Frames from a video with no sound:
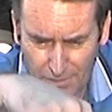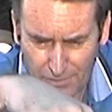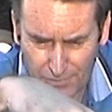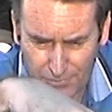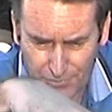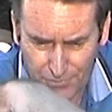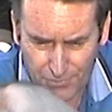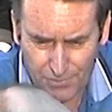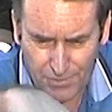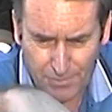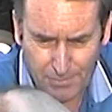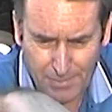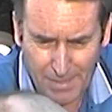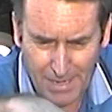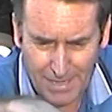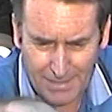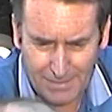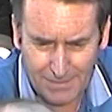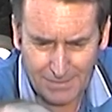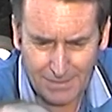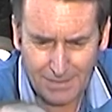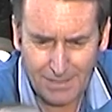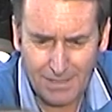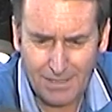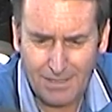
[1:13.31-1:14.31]
through the
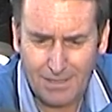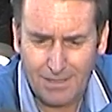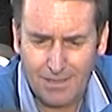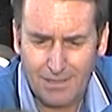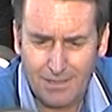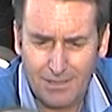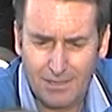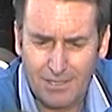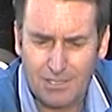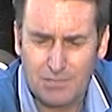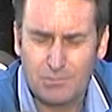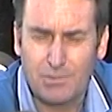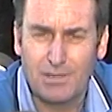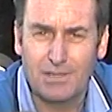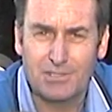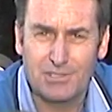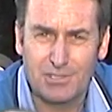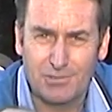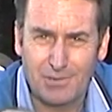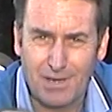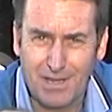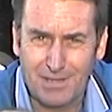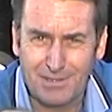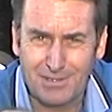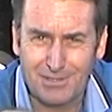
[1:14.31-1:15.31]
pattern, as well as
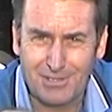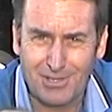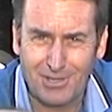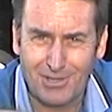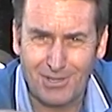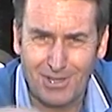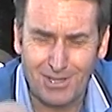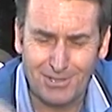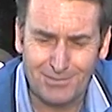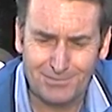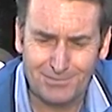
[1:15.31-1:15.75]
around the tyre.